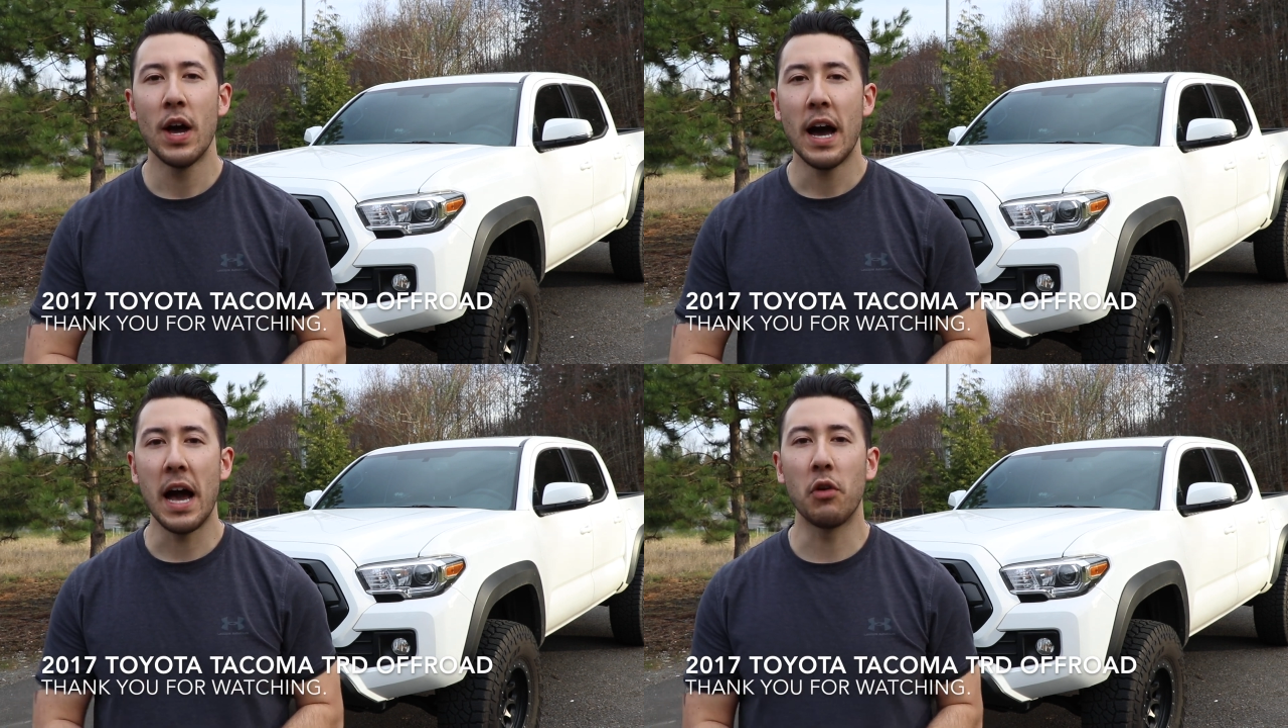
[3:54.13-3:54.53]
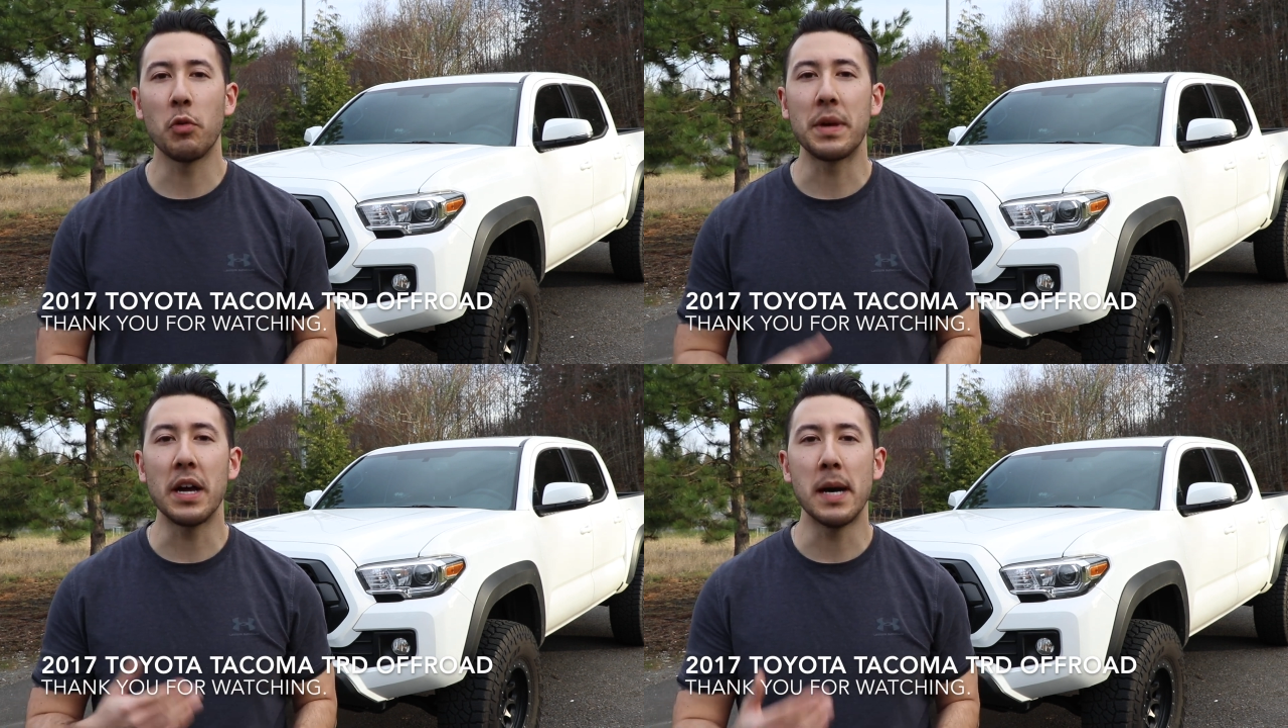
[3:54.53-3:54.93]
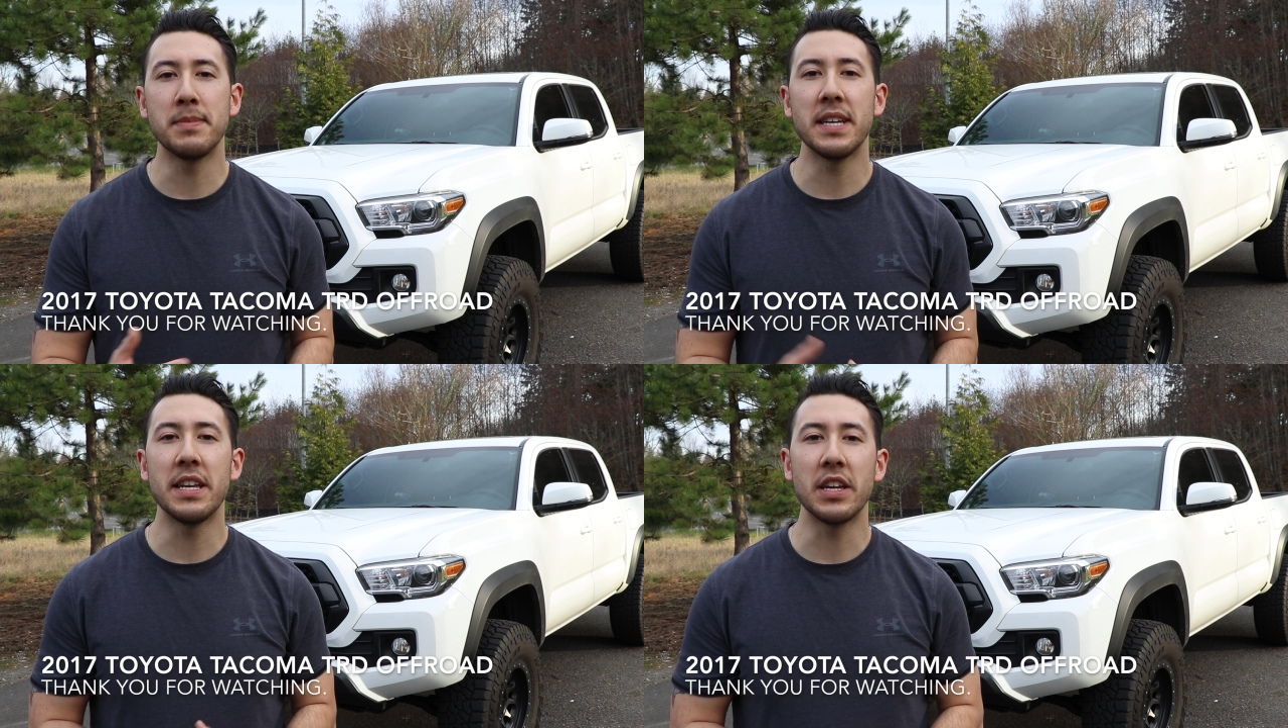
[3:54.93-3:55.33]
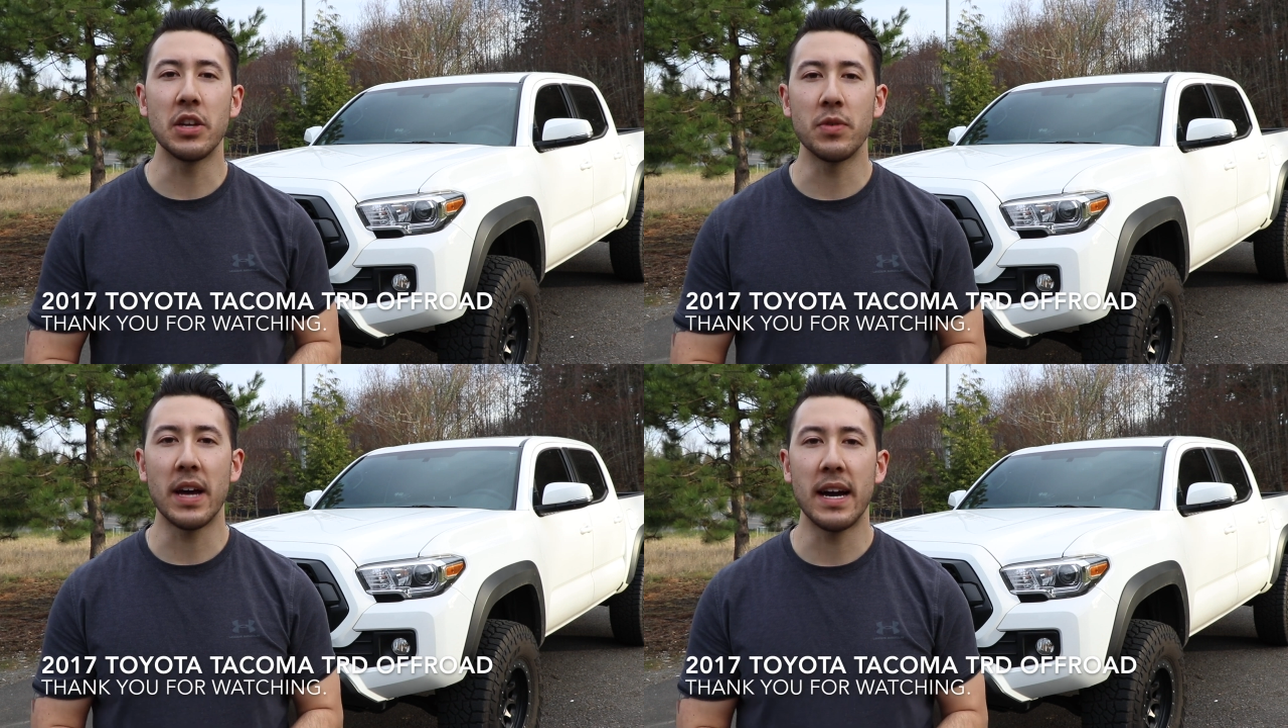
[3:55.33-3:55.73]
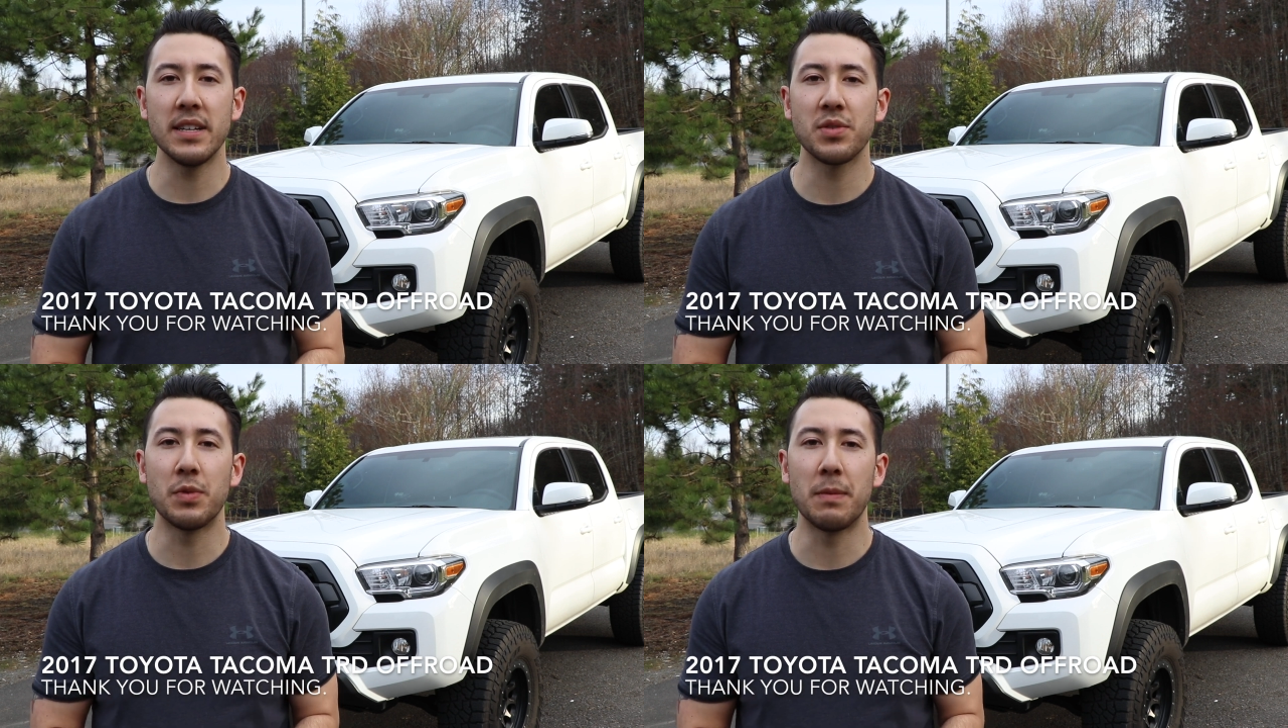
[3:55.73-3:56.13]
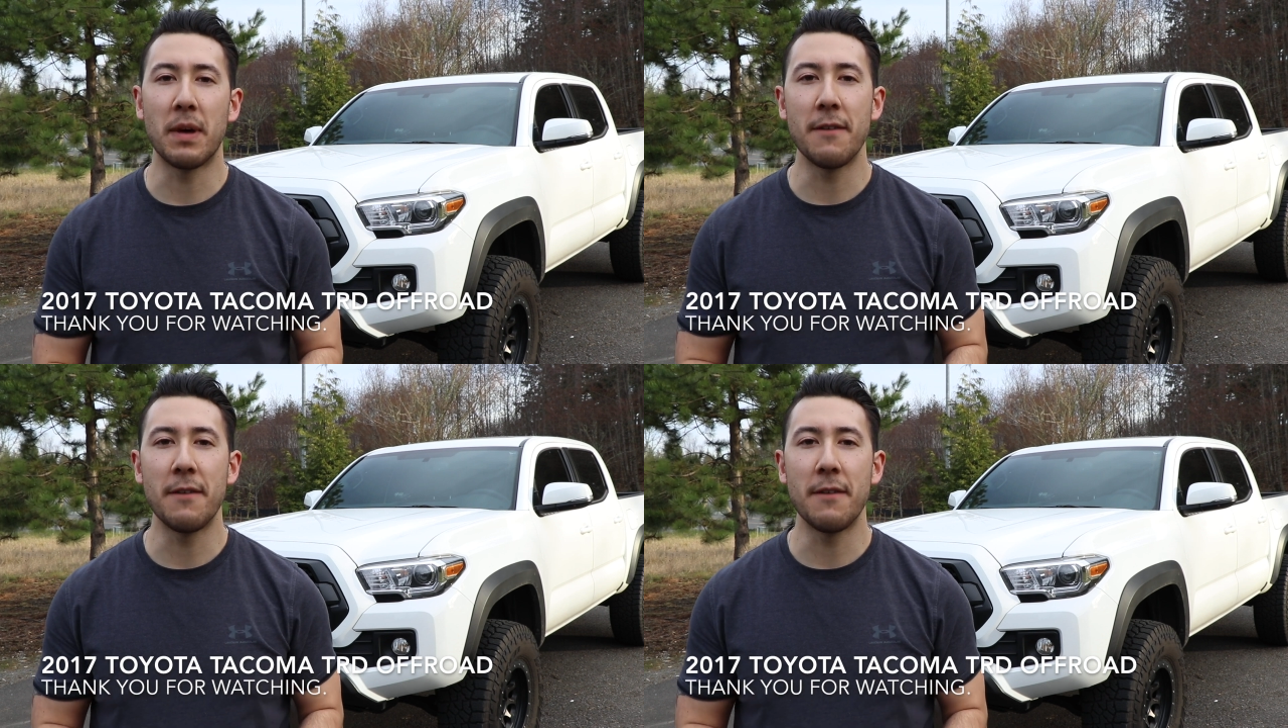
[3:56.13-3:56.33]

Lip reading: I will be updating you guys when my